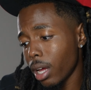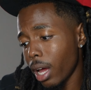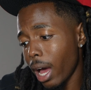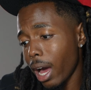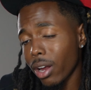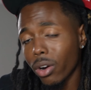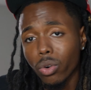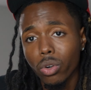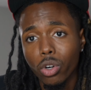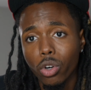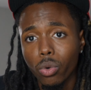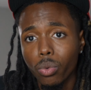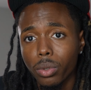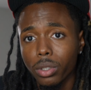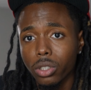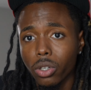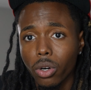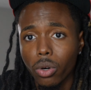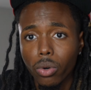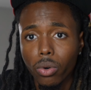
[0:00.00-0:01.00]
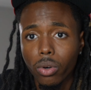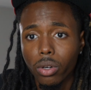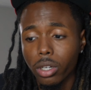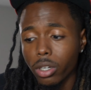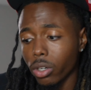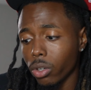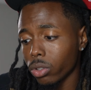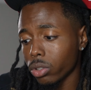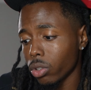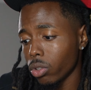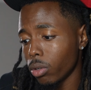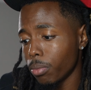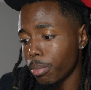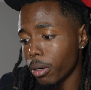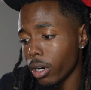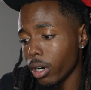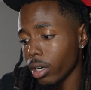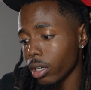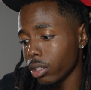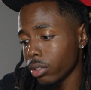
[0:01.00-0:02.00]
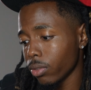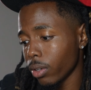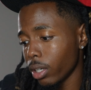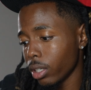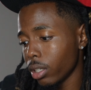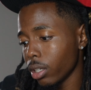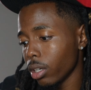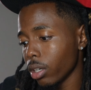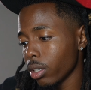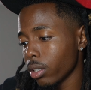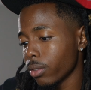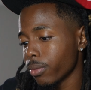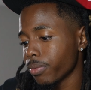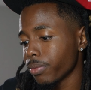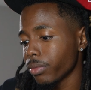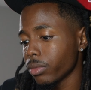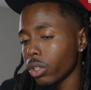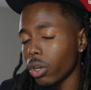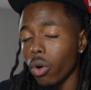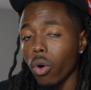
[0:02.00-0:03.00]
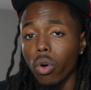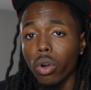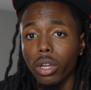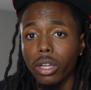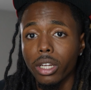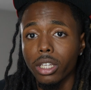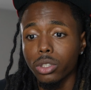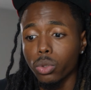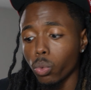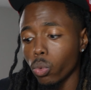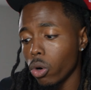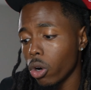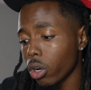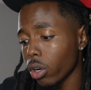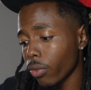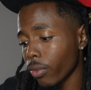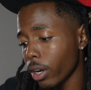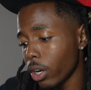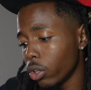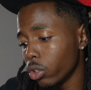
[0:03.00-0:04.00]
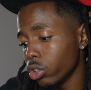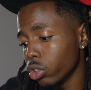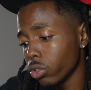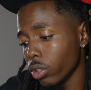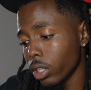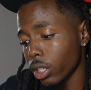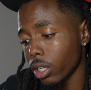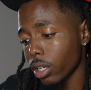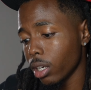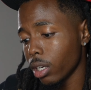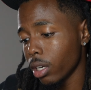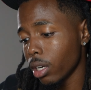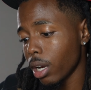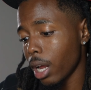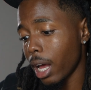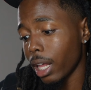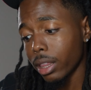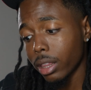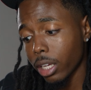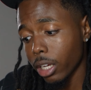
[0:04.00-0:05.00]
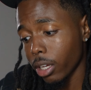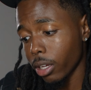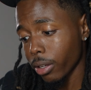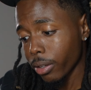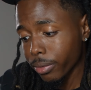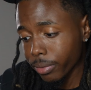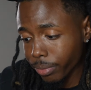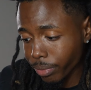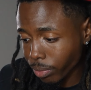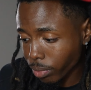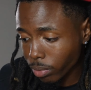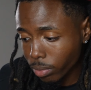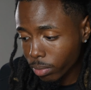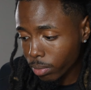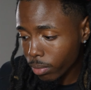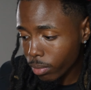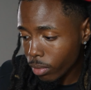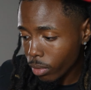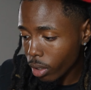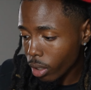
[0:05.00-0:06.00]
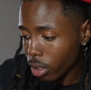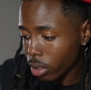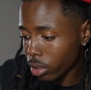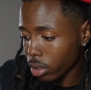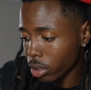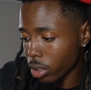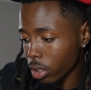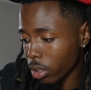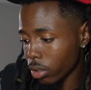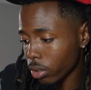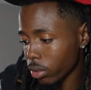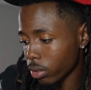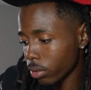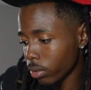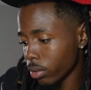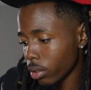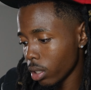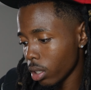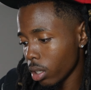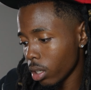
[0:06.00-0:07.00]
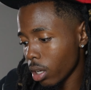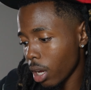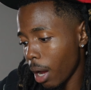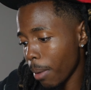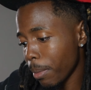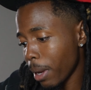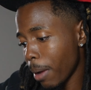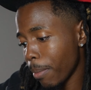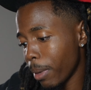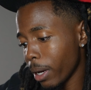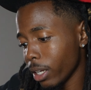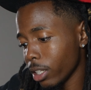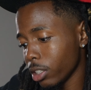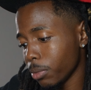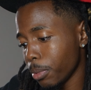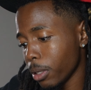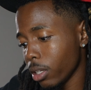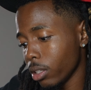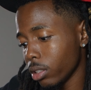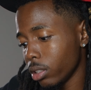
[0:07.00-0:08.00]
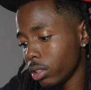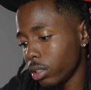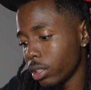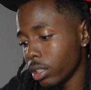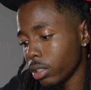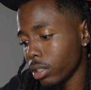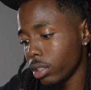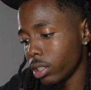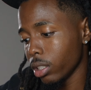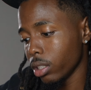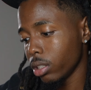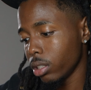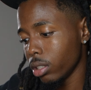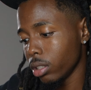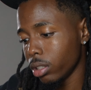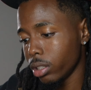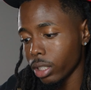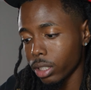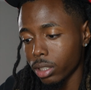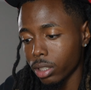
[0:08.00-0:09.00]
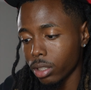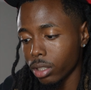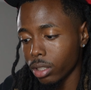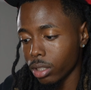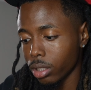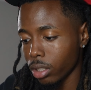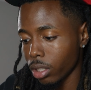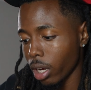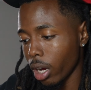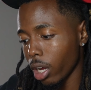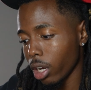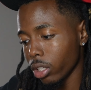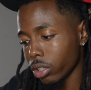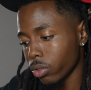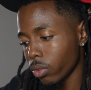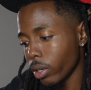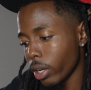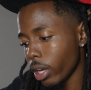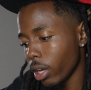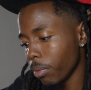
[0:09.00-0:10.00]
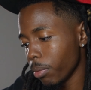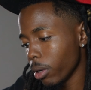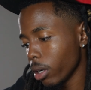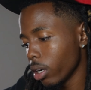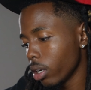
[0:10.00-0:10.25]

I don't know what go on in those little parties right there. All it is is walking around drinking, I think. So I'm not about to spend sixty dollars on that, bro.